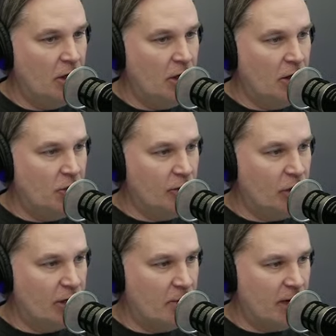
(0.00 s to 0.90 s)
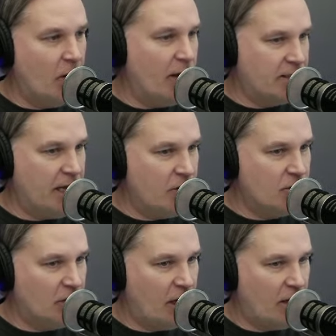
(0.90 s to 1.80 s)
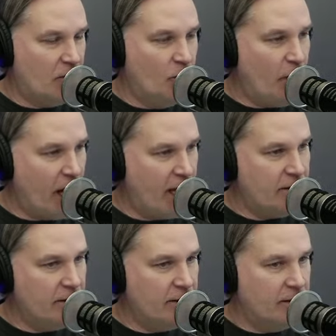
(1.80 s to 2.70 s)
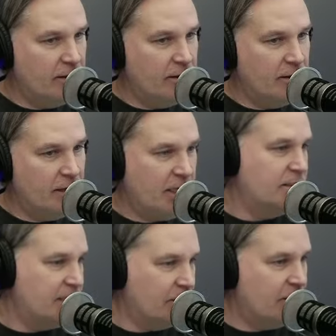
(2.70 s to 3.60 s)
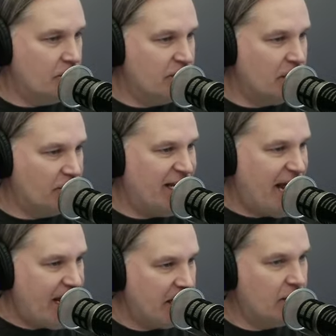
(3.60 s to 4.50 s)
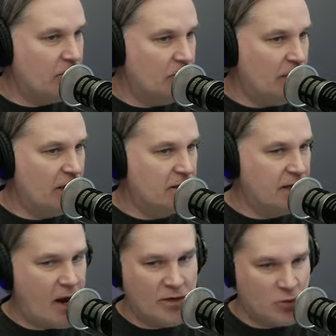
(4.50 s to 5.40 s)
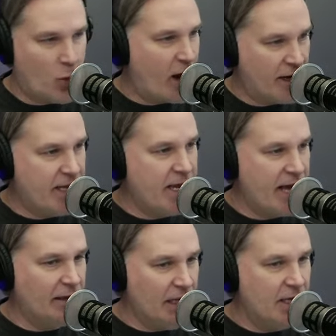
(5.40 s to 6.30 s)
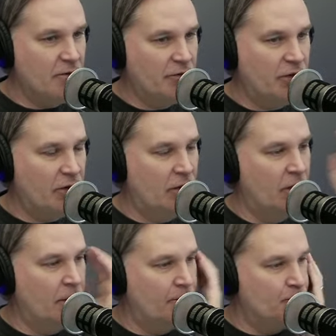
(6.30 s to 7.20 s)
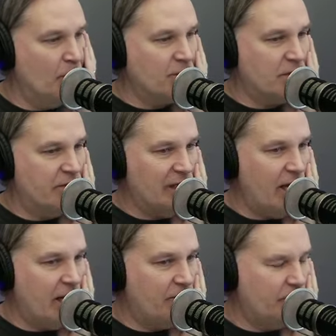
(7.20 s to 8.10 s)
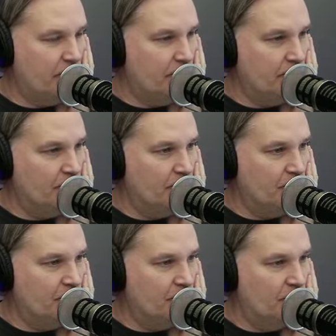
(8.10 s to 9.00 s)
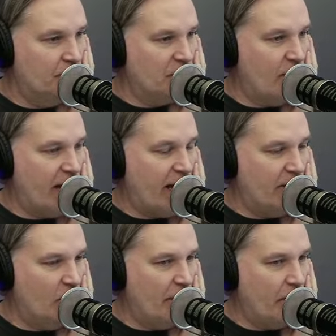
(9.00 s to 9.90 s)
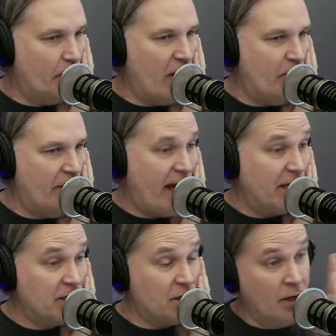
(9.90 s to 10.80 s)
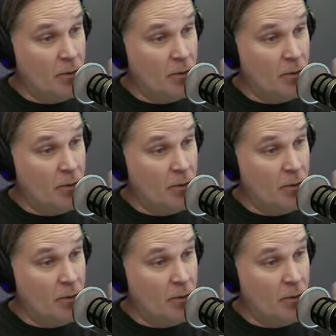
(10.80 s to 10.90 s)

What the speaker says: You'd look at him and go, that's an Asian guy. But he considered himself Canadian because that was where he had lived most of his life. So I don't know what the problem with that is.